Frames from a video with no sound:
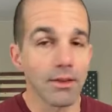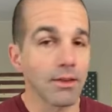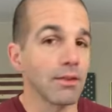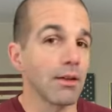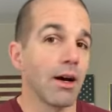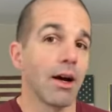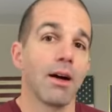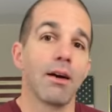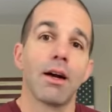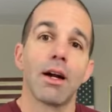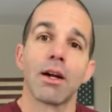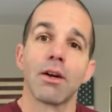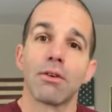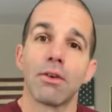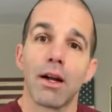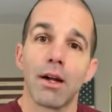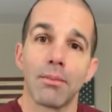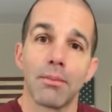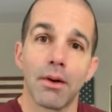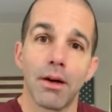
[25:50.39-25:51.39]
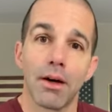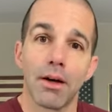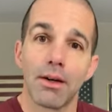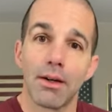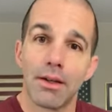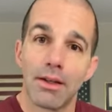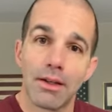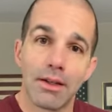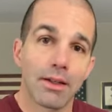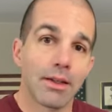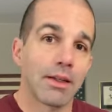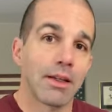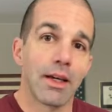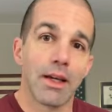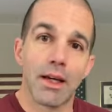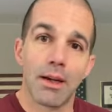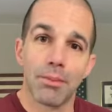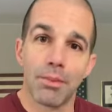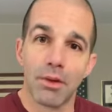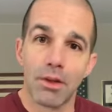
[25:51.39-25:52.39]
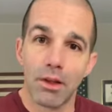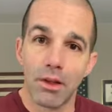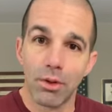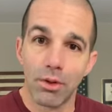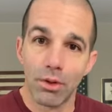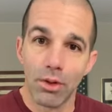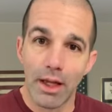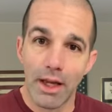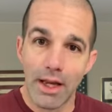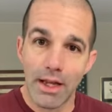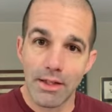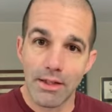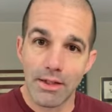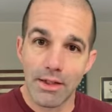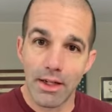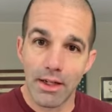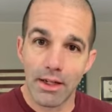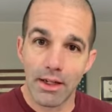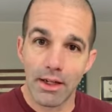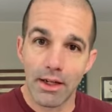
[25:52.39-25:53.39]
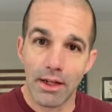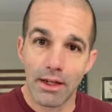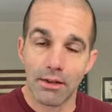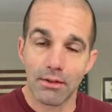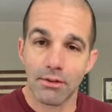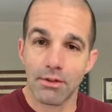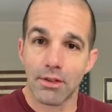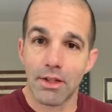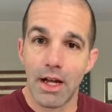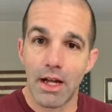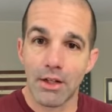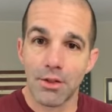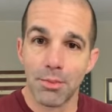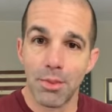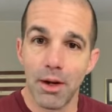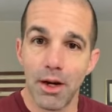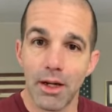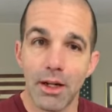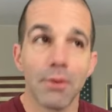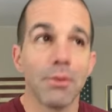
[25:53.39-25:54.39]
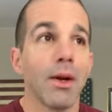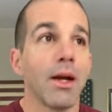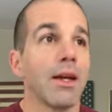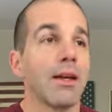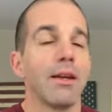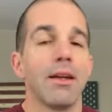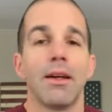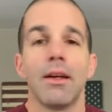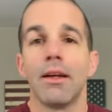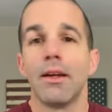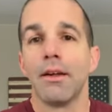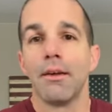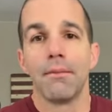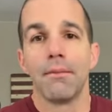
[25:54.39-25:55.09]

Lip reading: Like, all right, Grandpa, kick up into the old handstand again, snatch body weight.